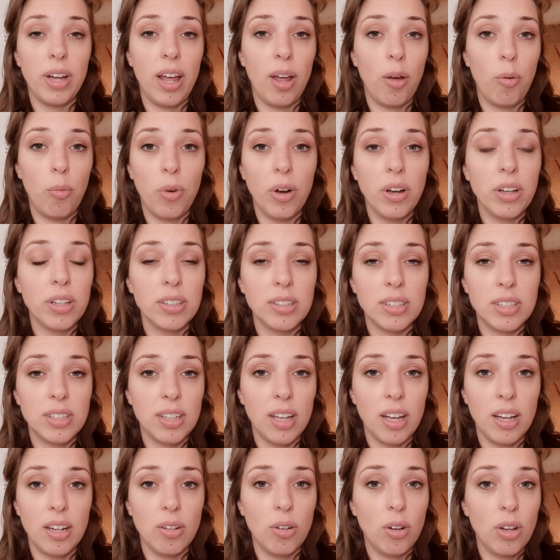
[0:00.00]
at once,
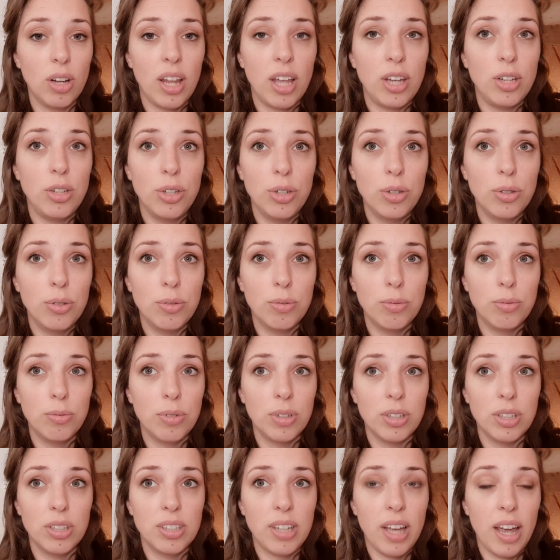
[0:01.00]
and all I knew
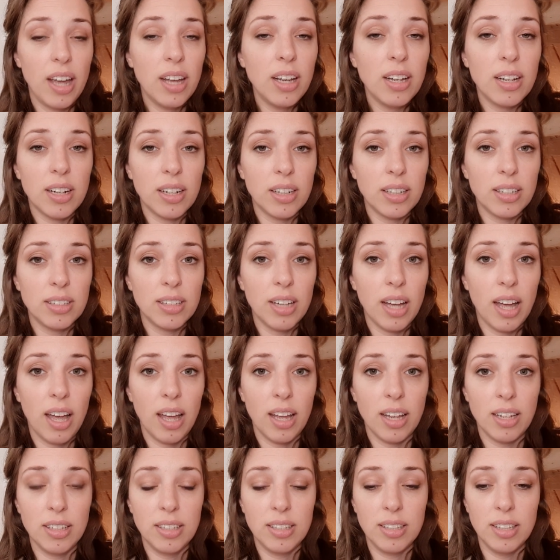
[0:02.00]
was anger
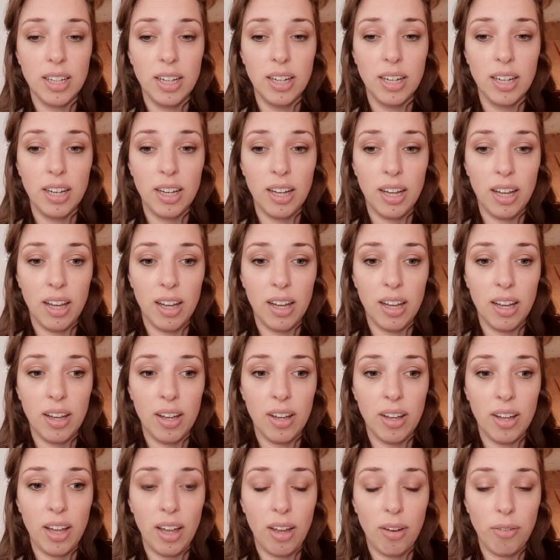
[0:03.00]
and
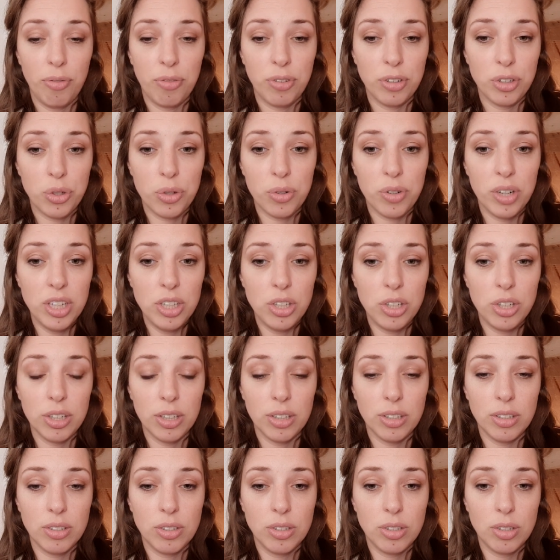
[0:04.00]

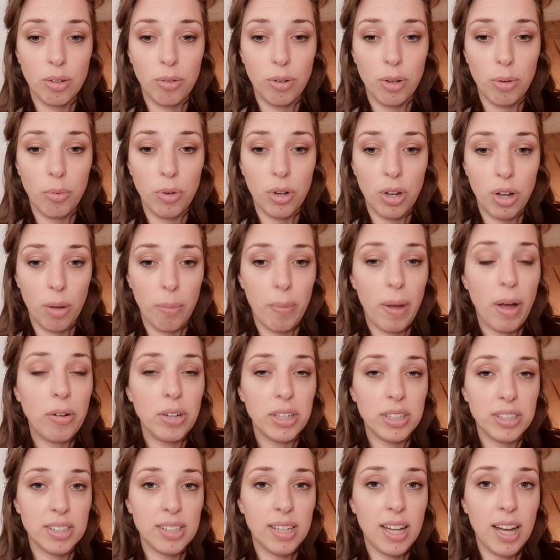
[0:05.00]
frustration. So it would come out
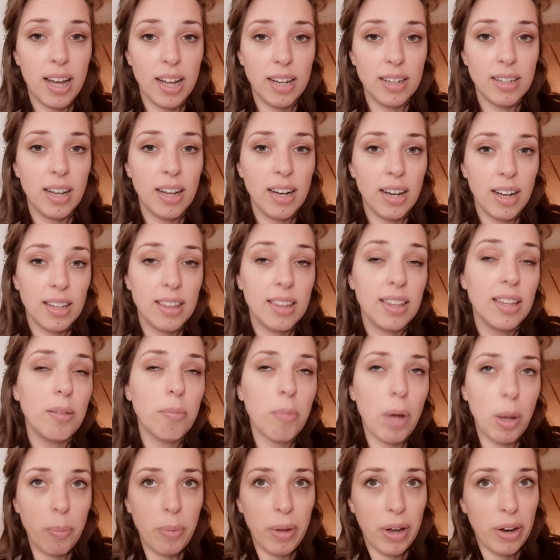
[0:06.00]
as that, and I think
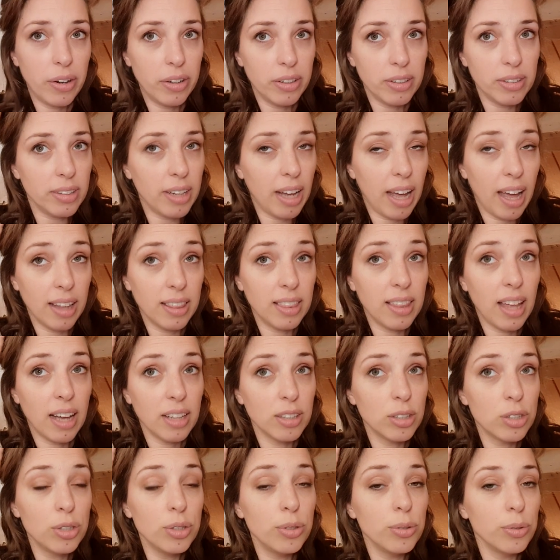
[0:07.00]
my parent had
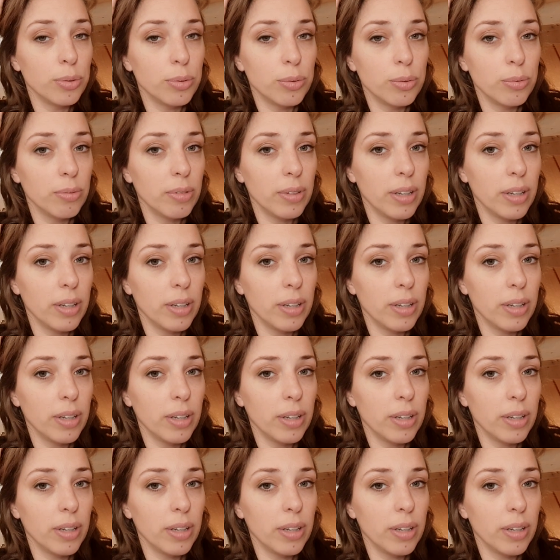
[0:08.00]
that too.